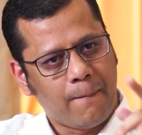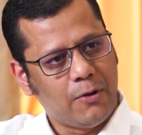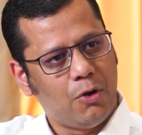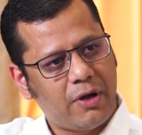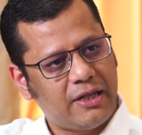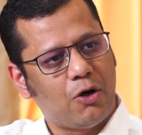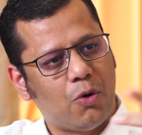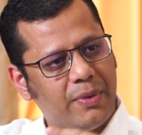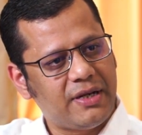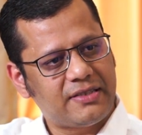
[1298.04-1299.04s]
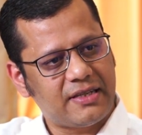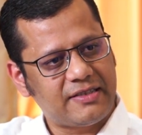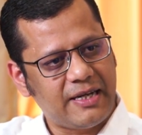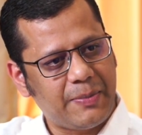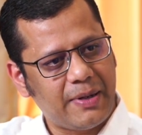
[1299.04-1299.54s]
You look at the Home Minister's
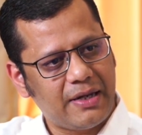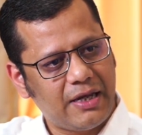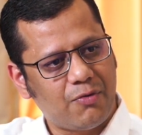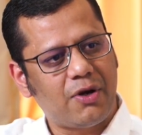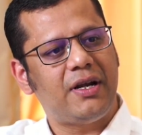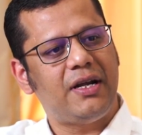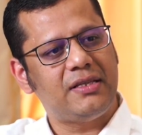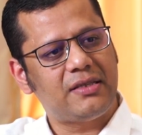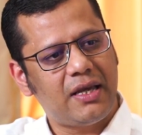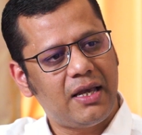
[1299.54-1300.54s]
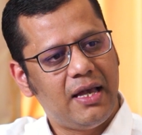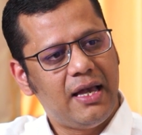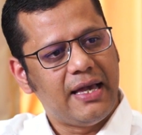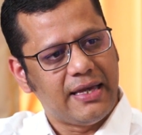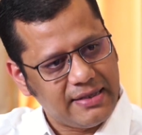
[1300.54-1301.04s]
statement again. What did he say?
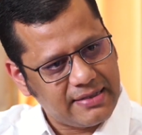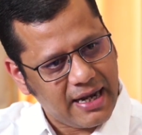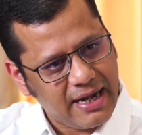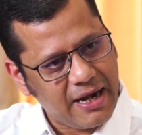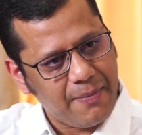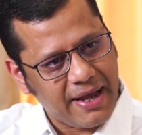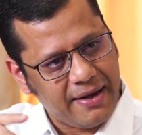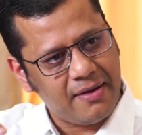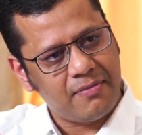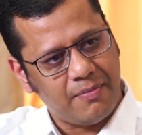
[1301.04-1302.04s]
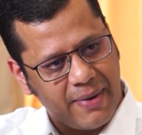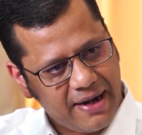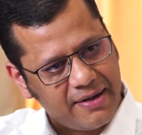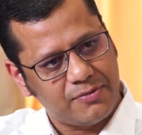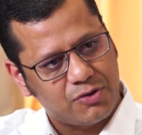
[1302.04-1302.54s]
He said that
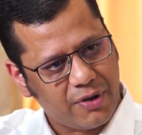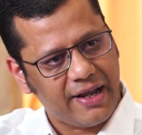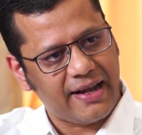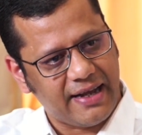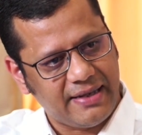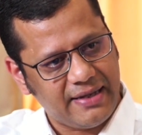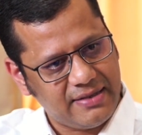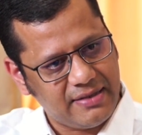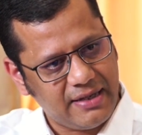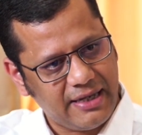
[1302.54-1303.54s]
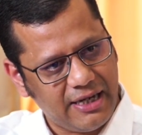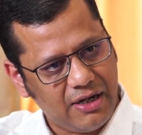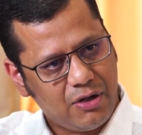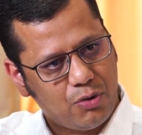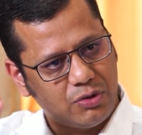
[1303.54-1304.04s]
Madam Sonia Gandhi ji
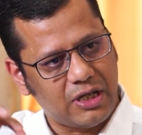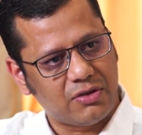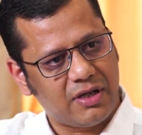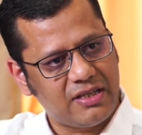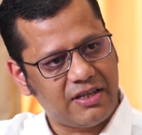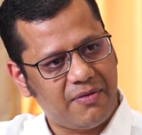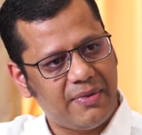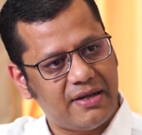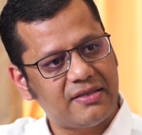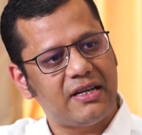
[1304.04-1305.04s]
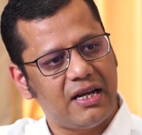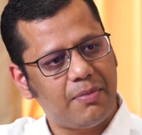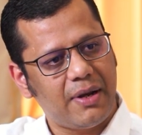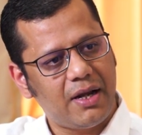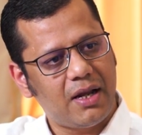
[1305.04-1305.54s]
in 2007 made a
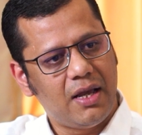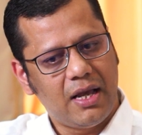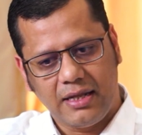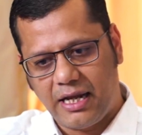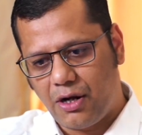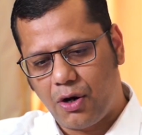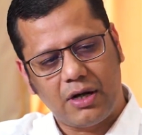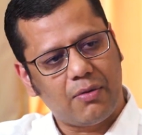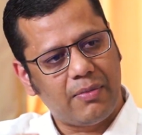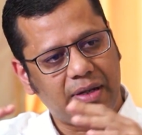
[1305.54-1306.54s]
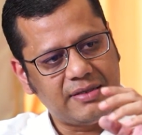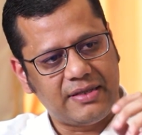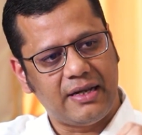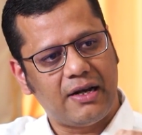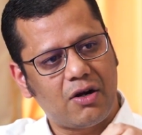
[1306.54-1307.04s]
statement that not a
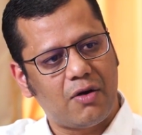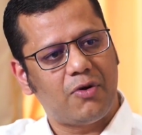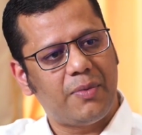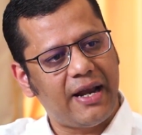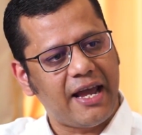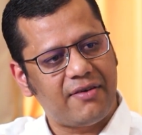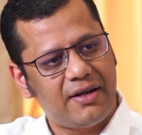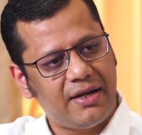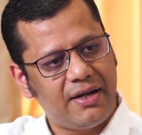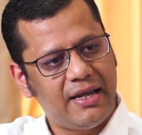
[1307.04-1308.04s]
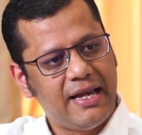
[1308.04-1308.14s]
single drop would be diverted.